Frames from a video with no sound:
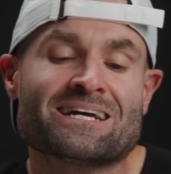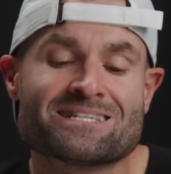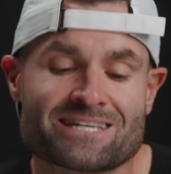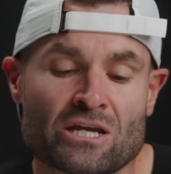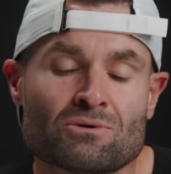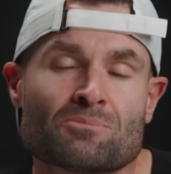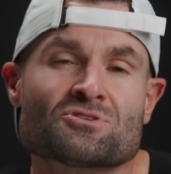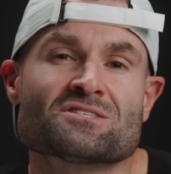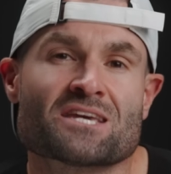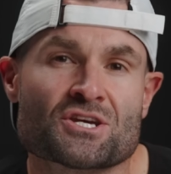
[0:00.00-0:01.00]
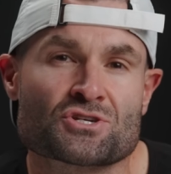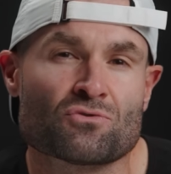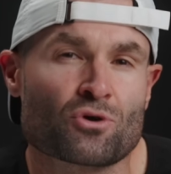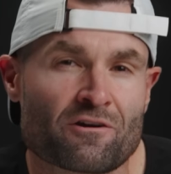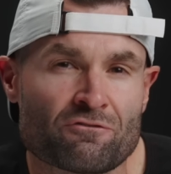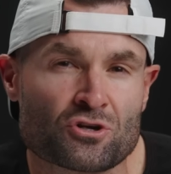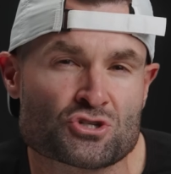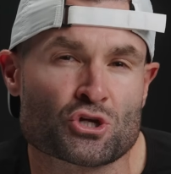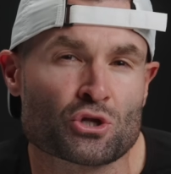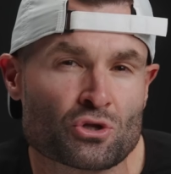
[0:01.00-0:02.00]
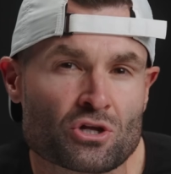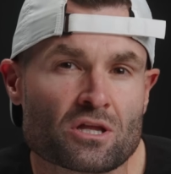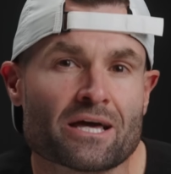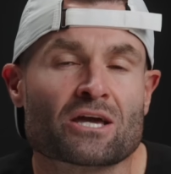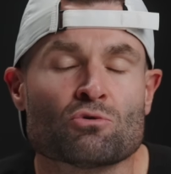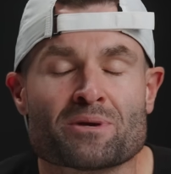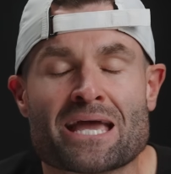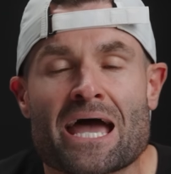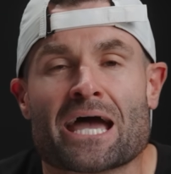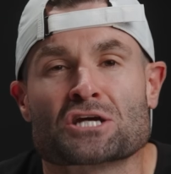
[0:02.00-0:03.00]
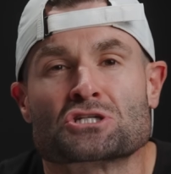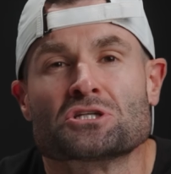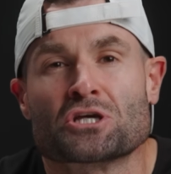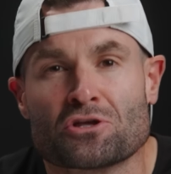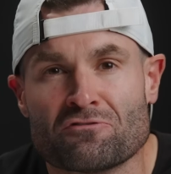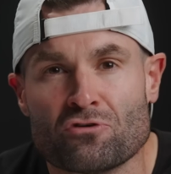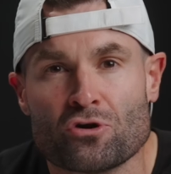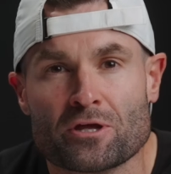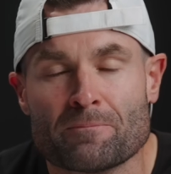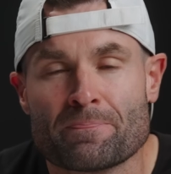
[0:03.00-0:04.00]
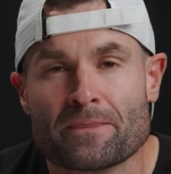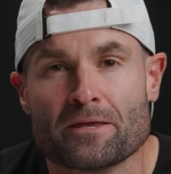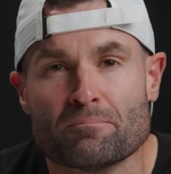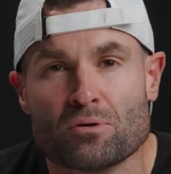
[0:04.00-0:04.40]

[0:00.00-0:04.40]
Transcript: to get a representation of what our footage is going to look like when we actually convert it in